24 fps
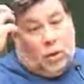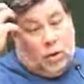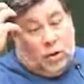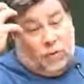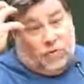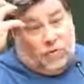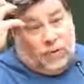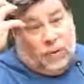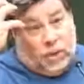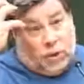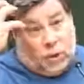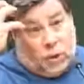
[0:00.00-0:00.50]
you
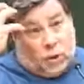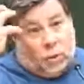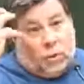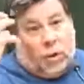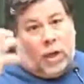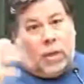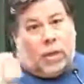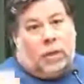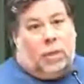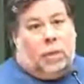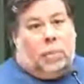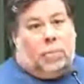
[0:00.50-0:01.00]
feel
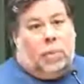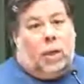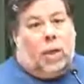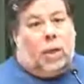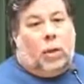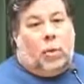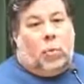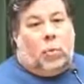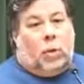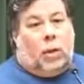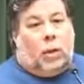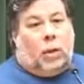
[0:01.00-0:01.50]
stress and
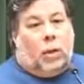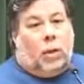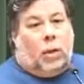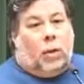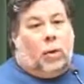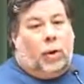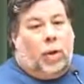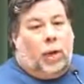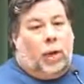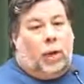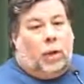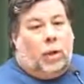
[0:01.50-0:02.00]
mental work in
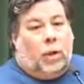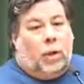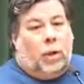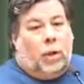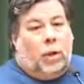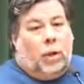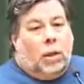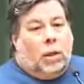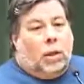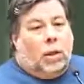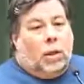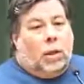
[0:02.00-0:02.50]
your head.
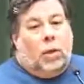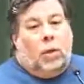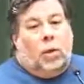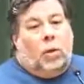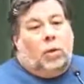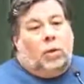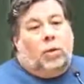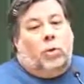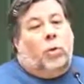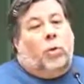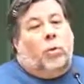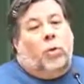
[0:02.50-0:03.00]
You can
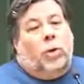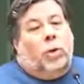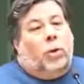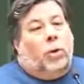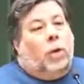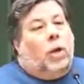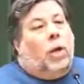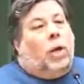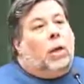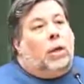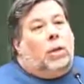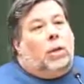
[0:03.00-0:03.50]
only do it when you're
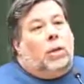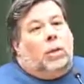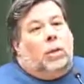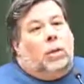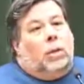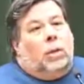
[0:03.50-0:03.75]
young.